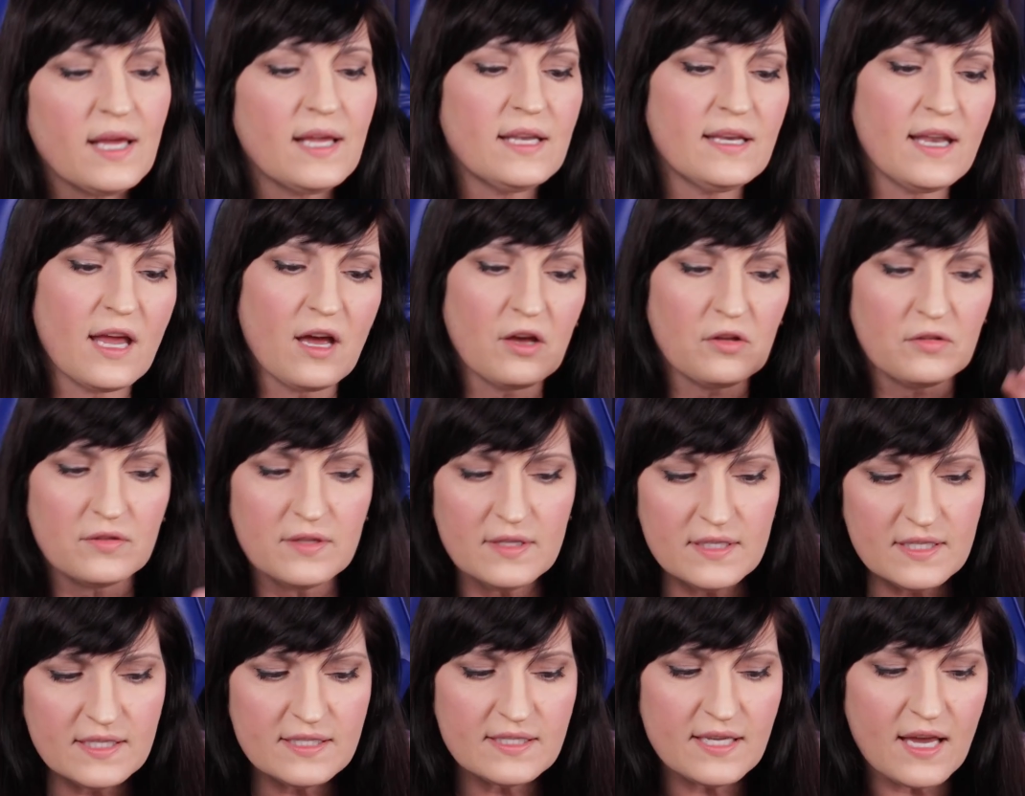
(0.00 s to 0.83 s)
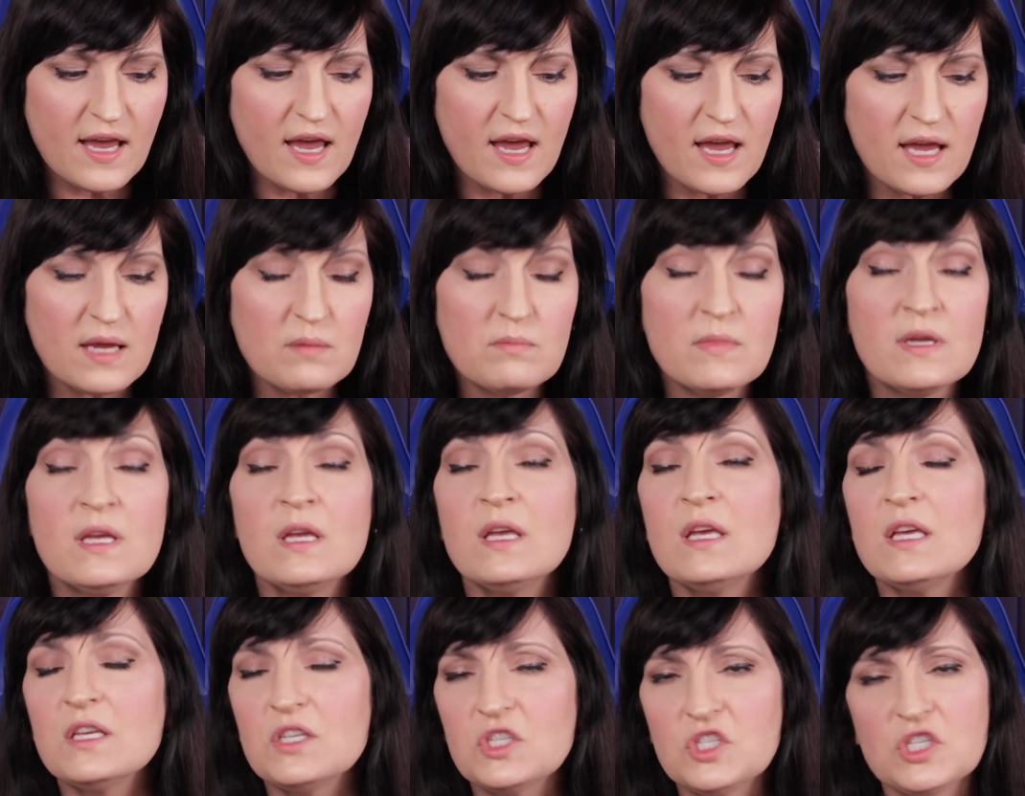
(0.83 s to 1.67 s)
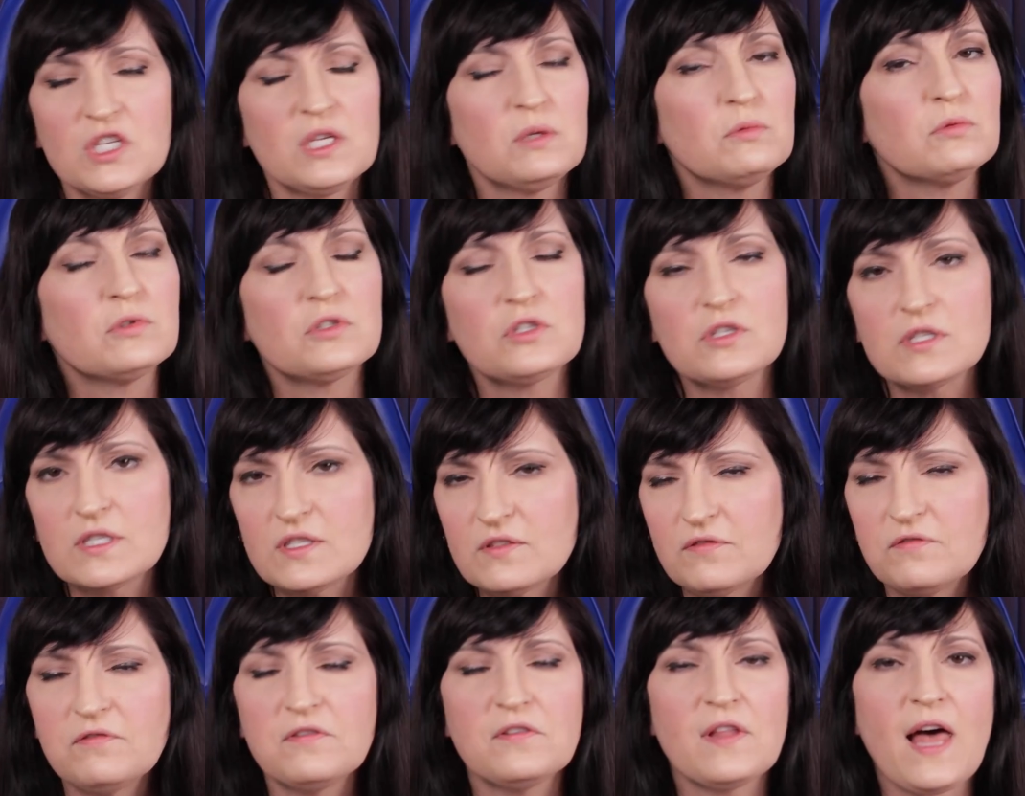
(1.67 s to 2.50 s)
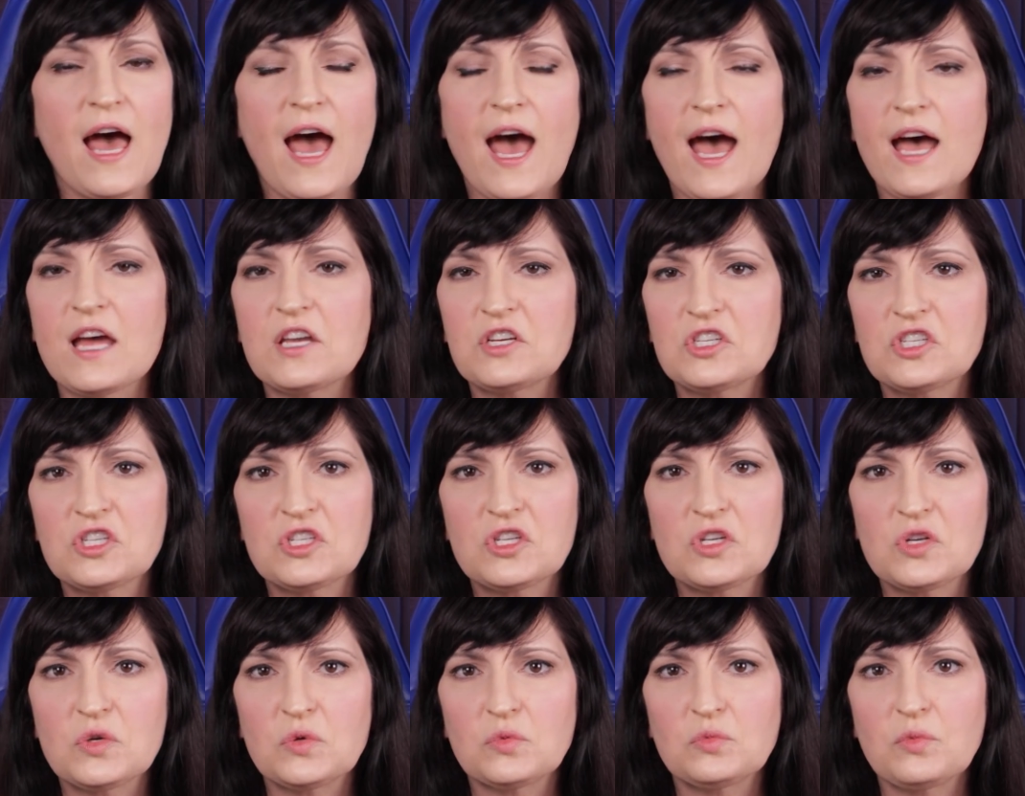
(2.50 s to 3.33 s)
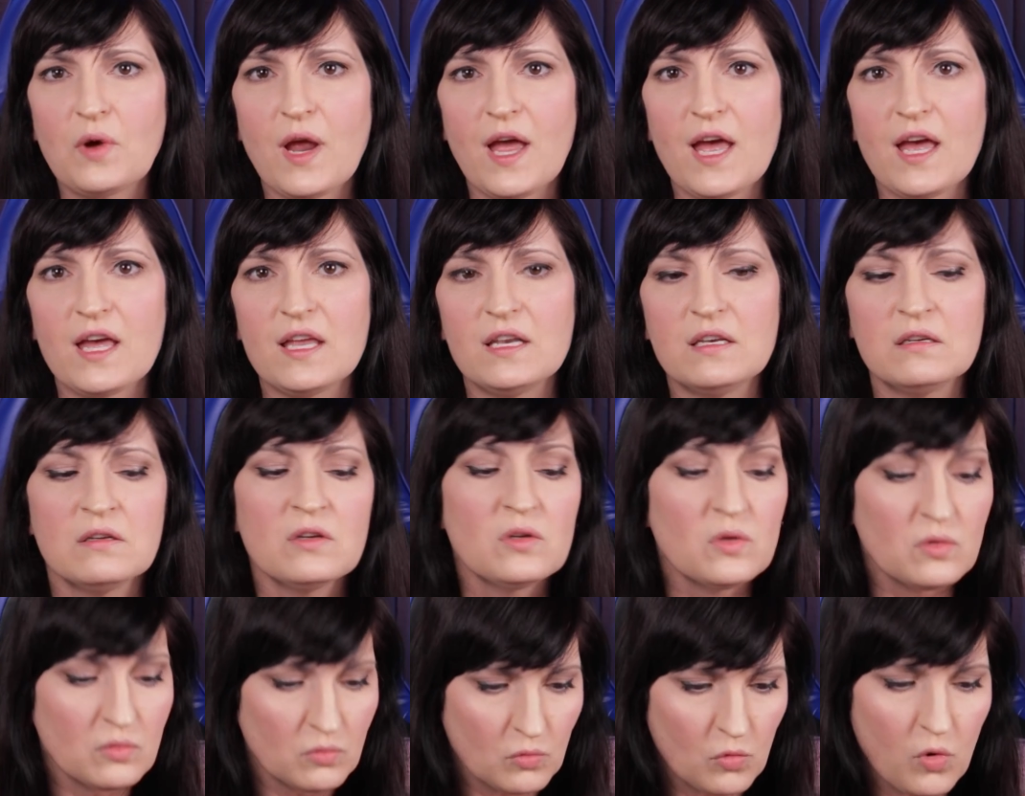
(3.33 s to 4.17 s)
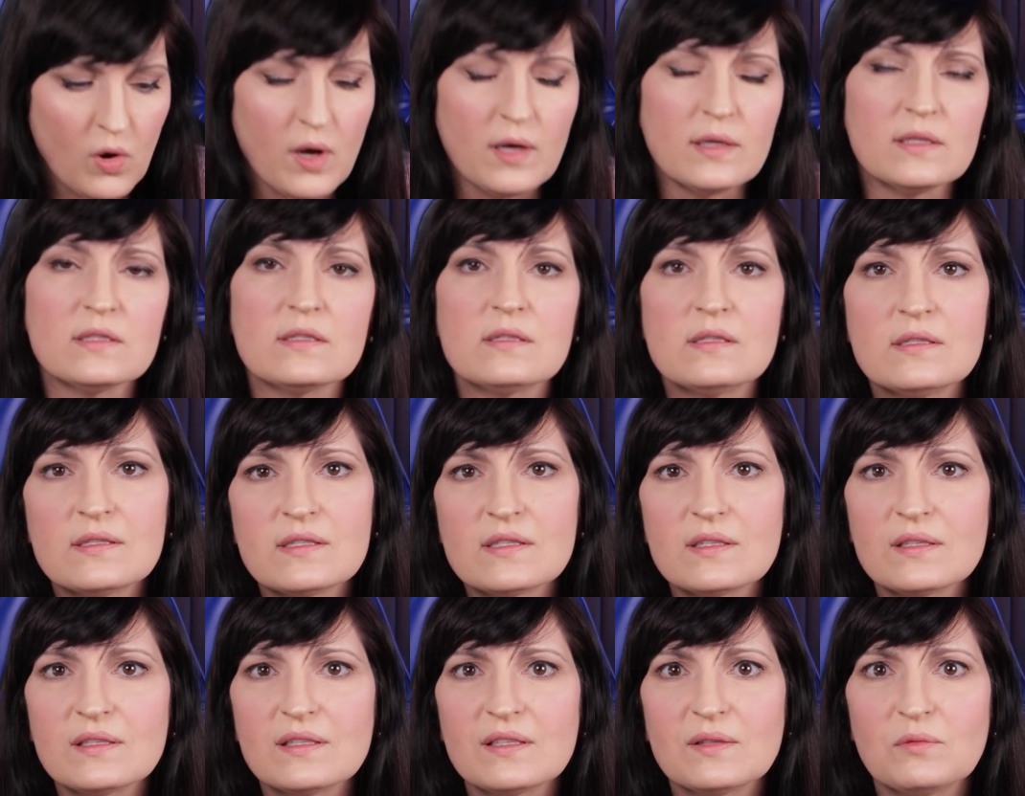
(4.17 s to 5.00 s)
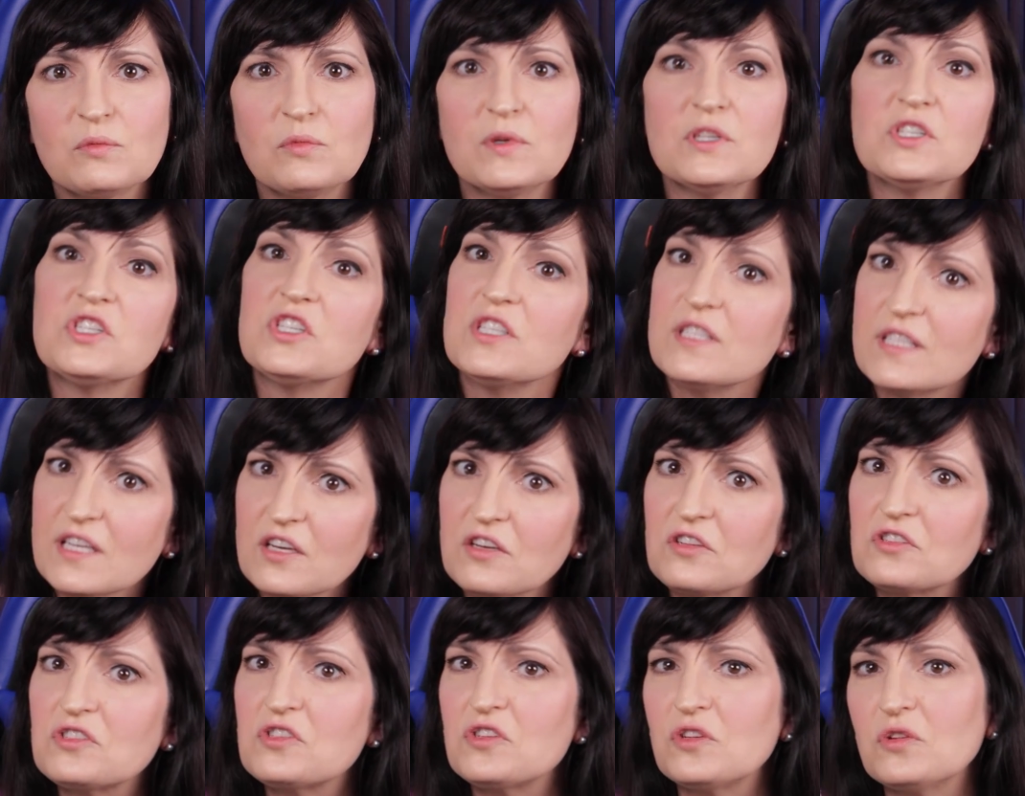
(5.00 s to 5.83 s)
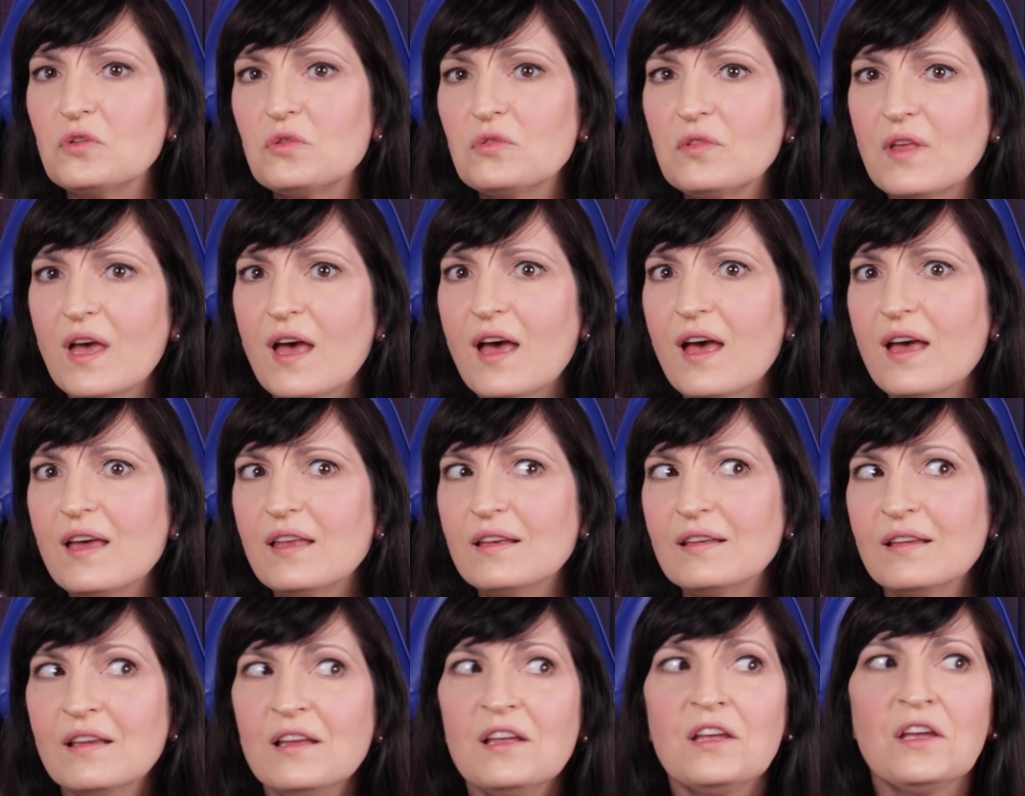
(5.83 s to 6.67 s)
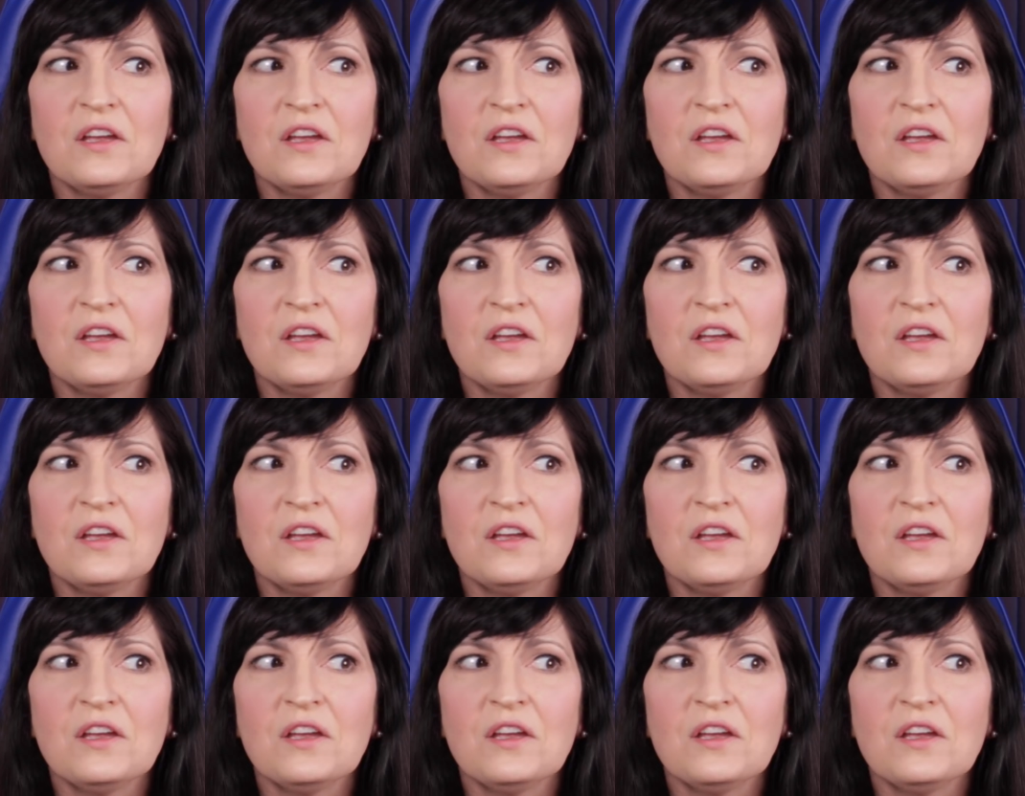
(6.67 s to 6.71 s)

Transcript: And now this time she will just flash red once when she tells you that